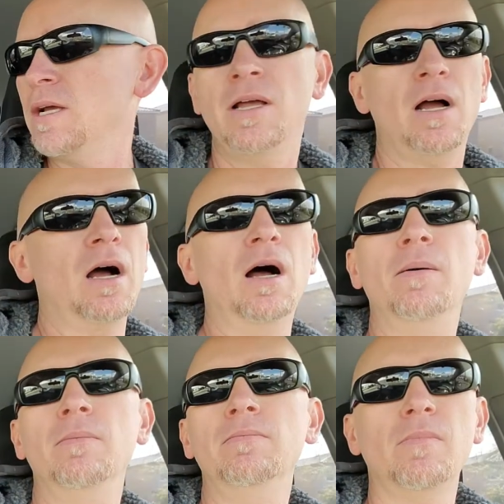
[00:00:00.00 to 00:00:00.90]

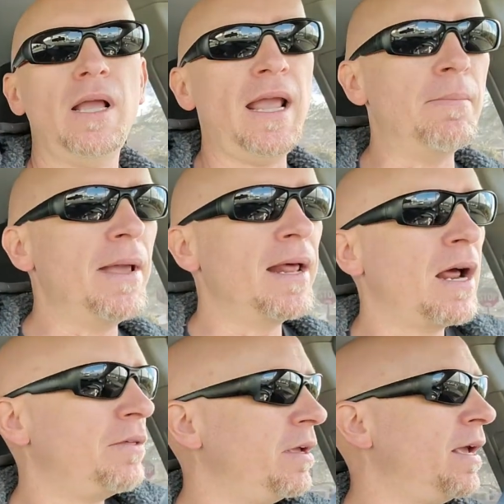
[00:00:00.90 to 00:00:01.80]
And man,
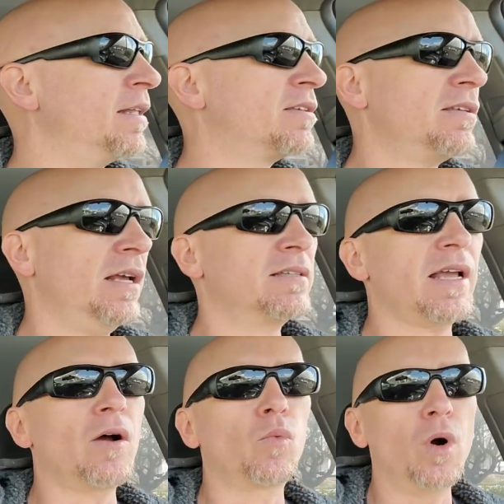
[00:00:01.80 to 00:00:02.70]
it's
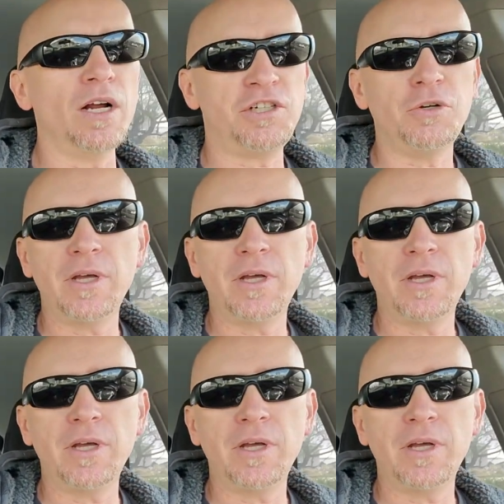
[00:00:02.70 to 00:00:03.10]
like a rush.